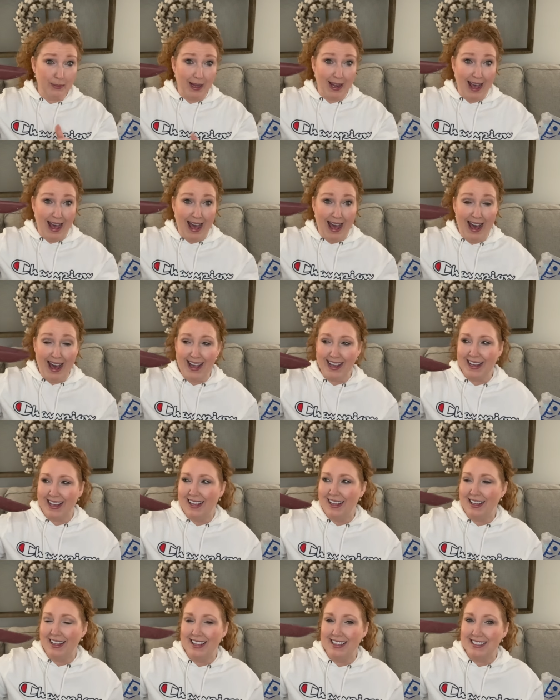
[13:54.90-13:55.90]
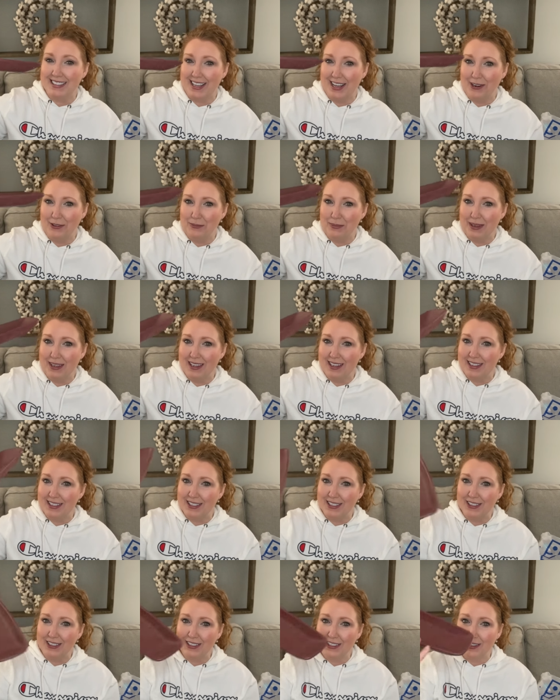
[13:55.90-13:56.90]
black because that'll be
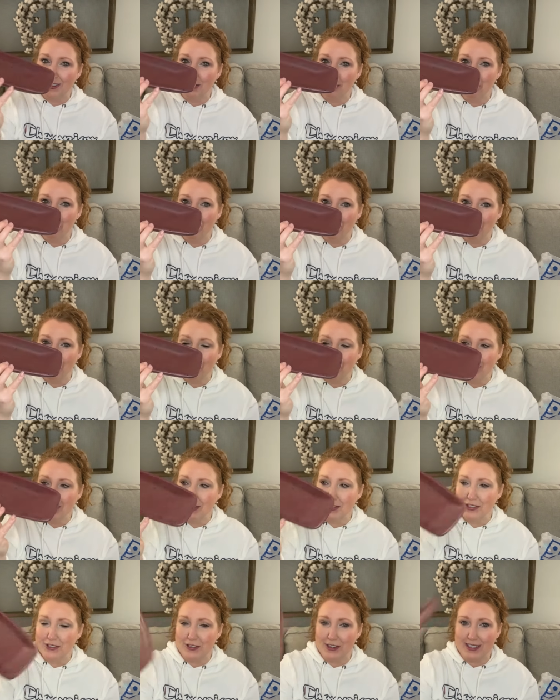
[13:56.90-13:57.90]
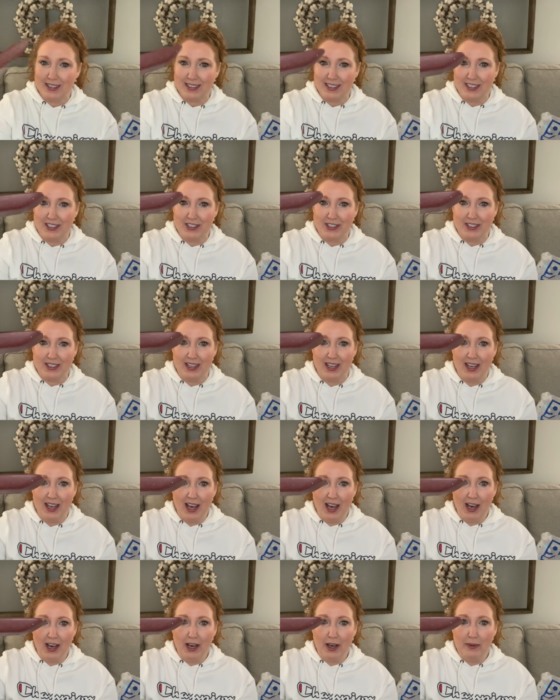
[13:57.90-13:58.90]
easier and a little bit of distressing. Just
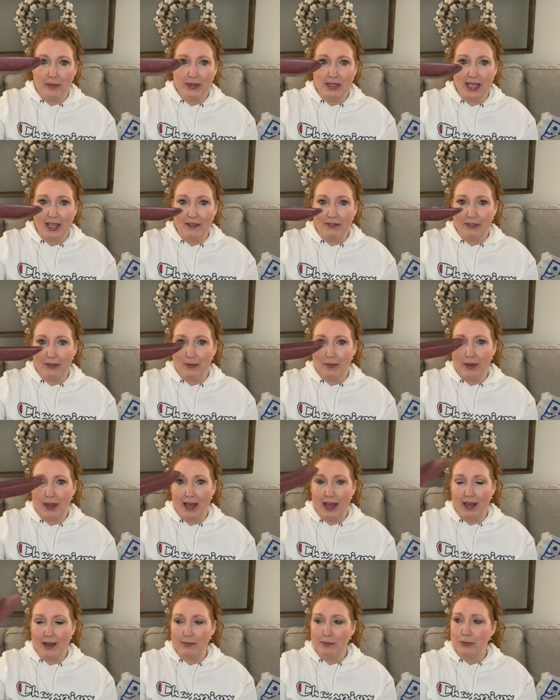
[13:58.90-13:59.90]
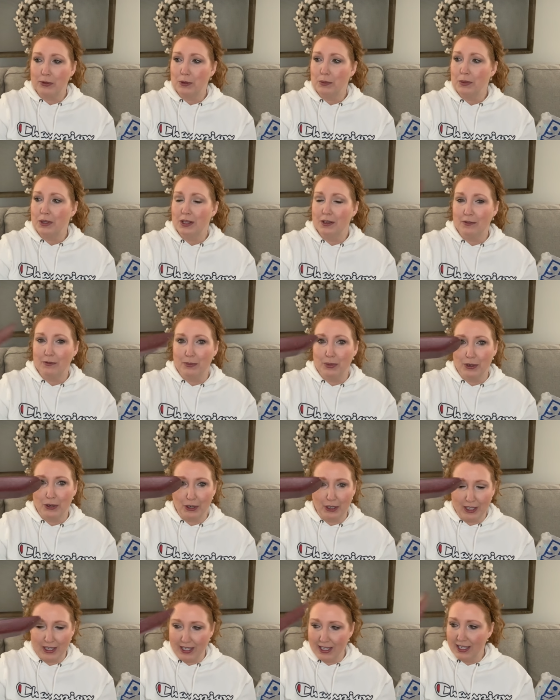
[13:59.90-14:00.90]
update from that primitive
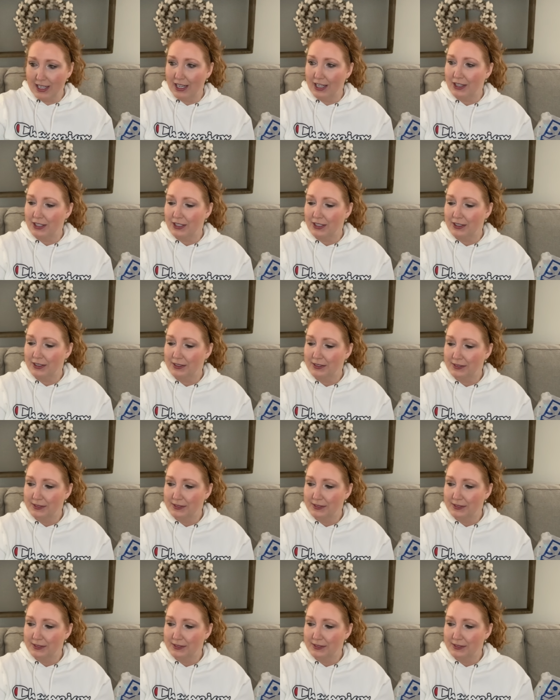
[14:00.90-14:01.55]
burgundy color.